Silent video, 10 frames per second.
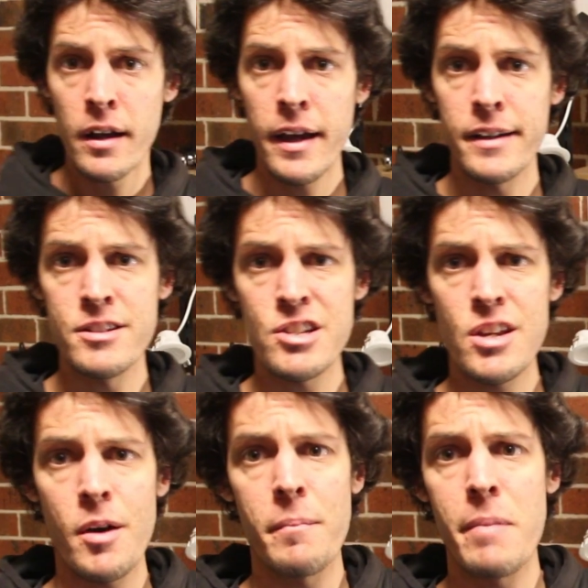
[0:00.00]
Okay, just
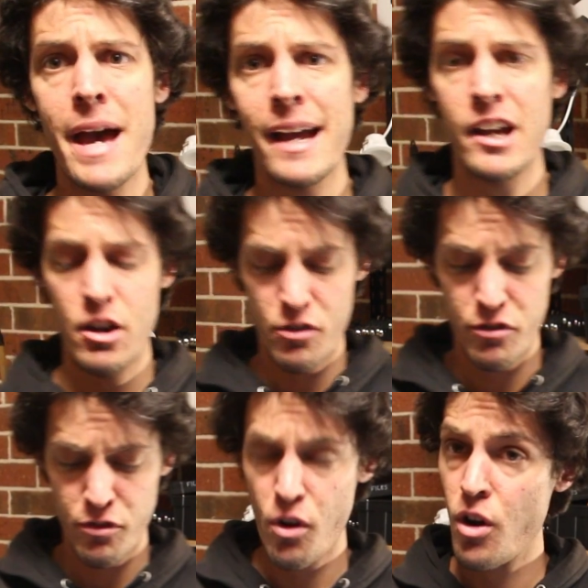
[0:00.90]
got back
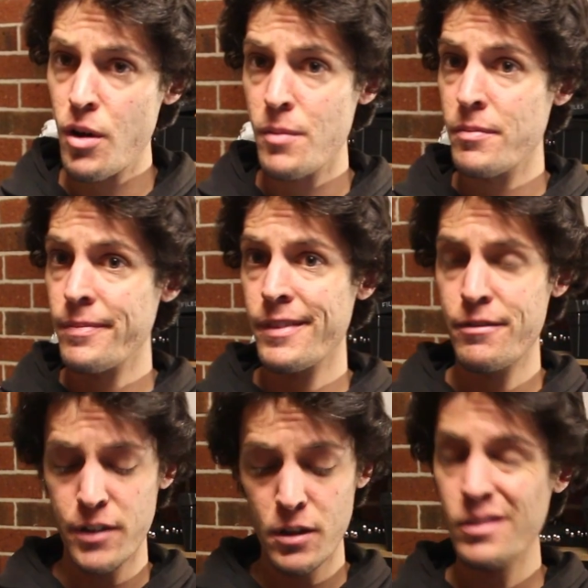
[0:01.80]
from the
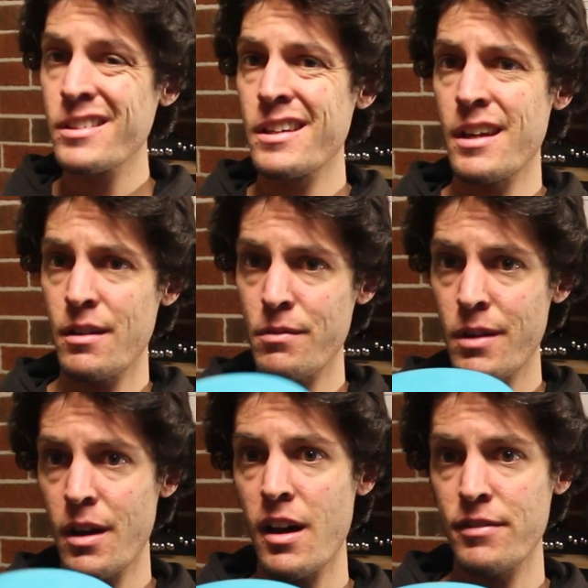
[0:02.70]
field
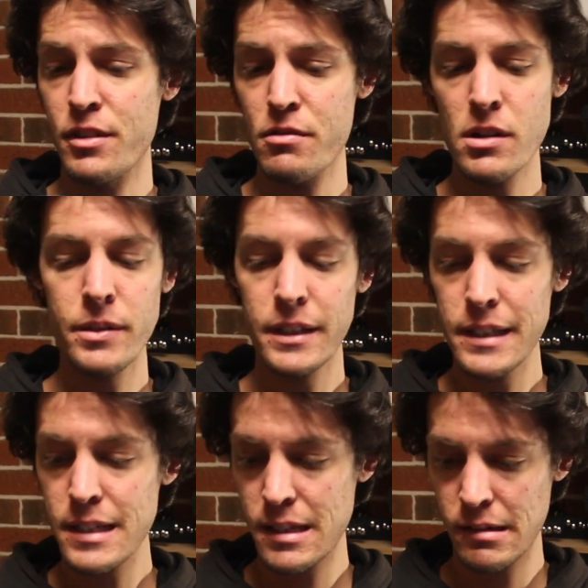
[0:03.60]
after throwing
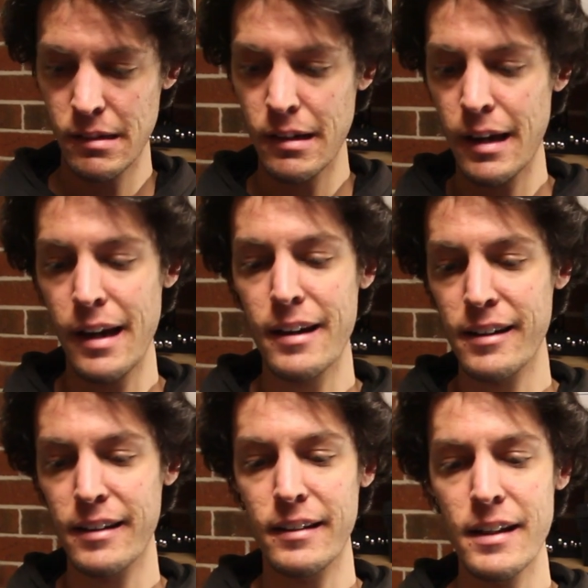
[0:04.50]
this,
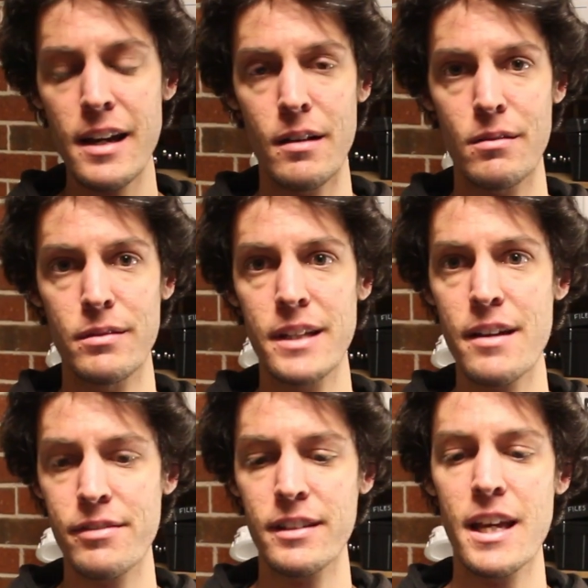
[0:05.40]
and yeah, we
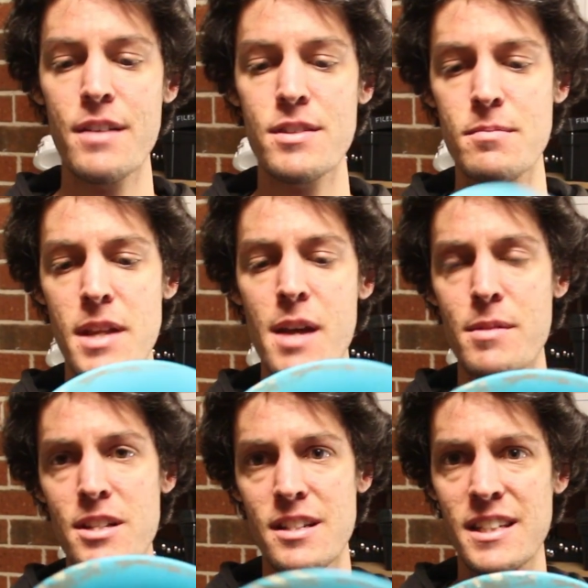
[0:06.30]
definitely have some
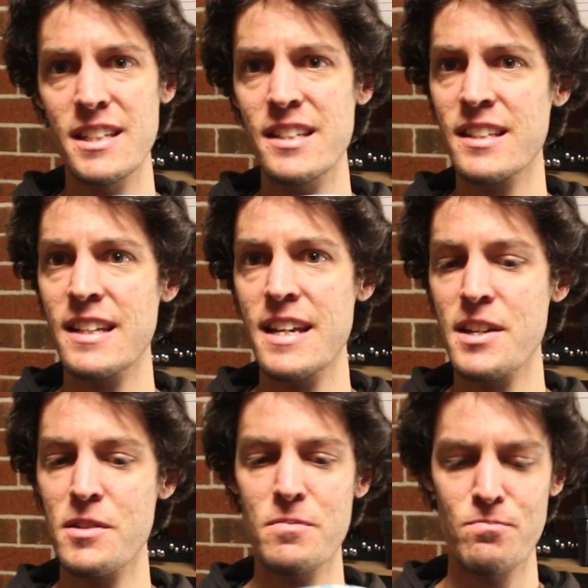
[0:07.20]
damage to the disc
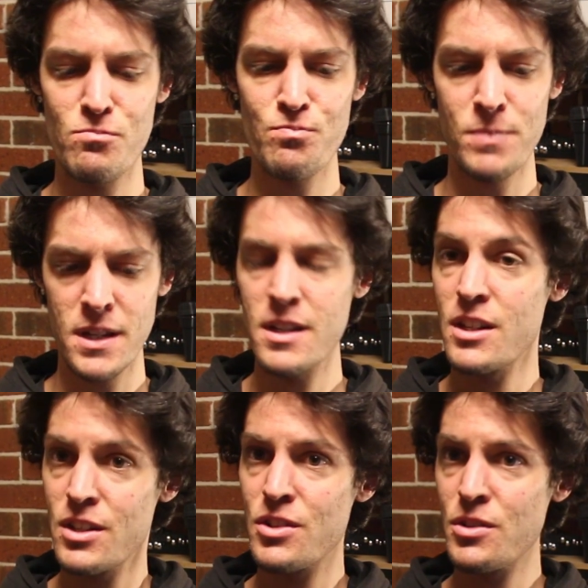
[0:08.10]
now
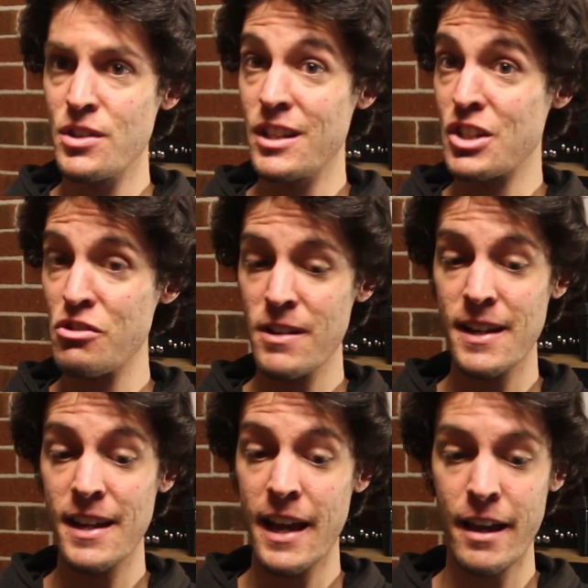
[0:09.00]
due to the
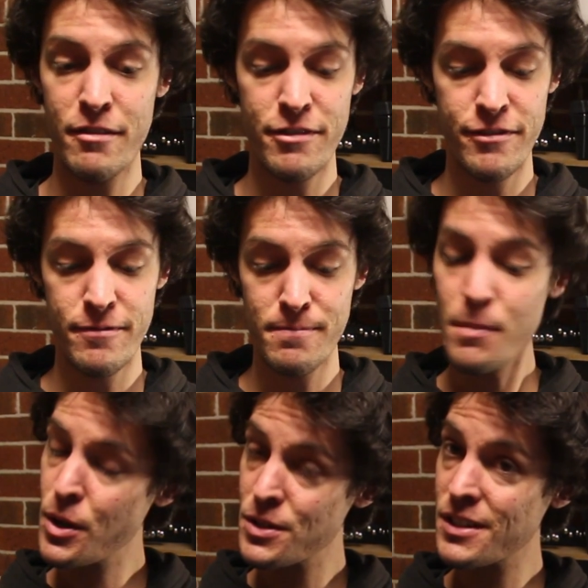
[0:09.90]
tree and
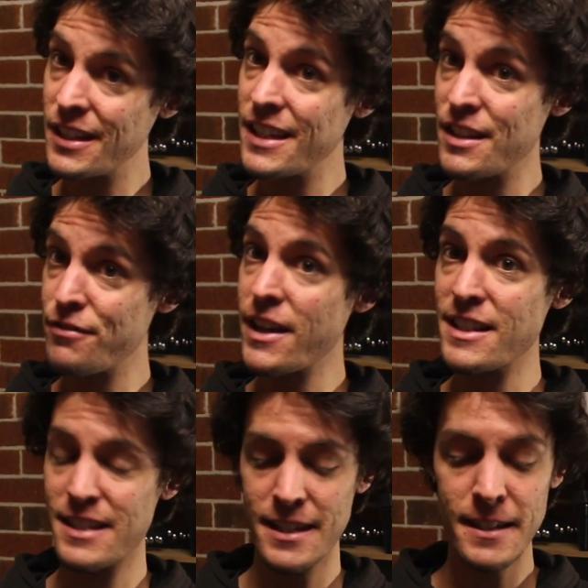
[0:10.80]
mostly the
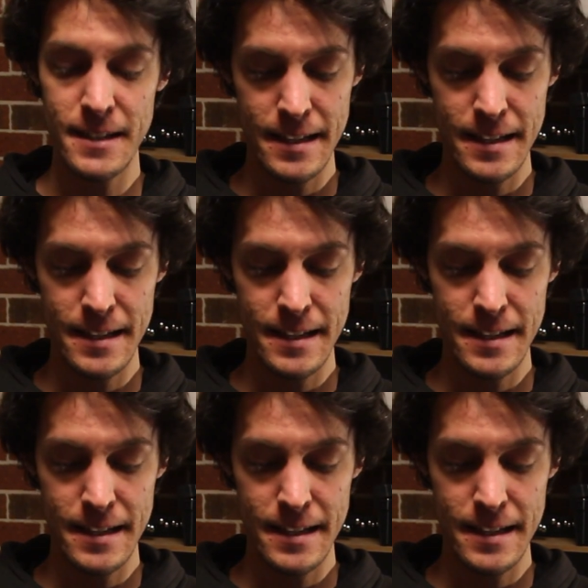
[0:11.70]
fence hit.